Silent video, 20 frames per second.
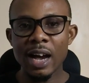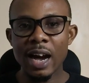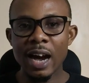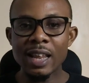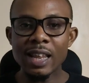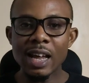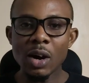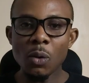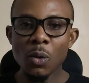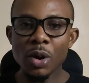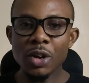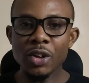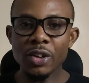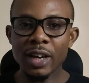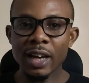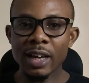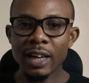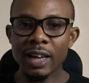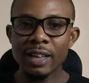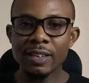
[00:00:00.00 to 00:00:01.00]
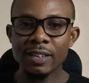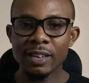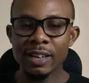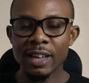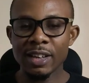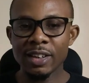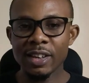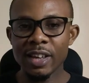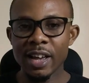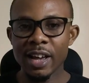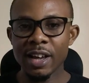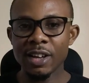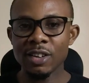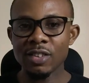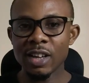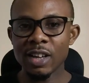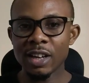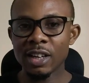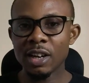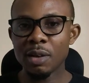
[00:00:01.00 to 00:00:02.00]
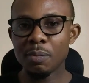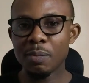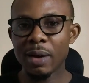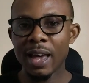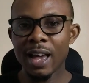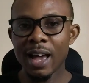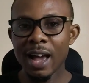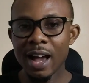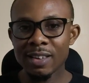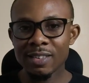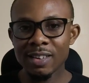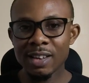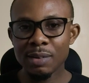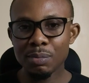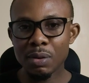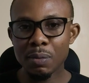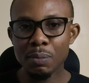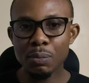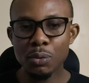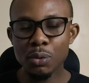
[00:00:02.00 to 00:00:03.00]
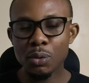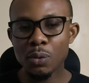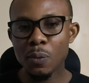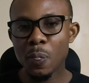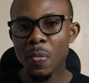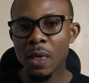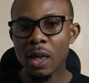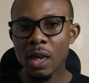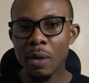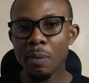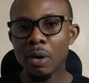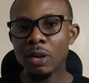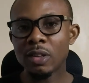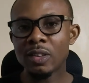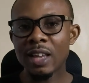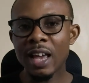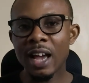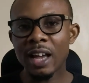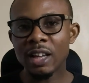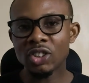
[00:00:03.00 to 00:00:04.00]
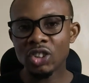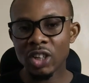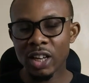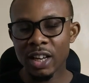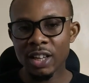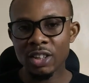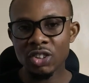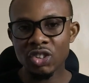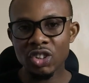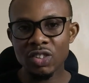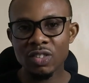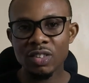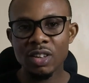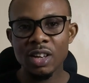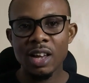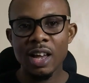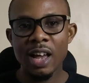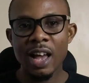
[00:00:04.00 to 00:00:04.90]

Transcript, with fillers: Another way you can get an idea is actually by asking people about their challenges,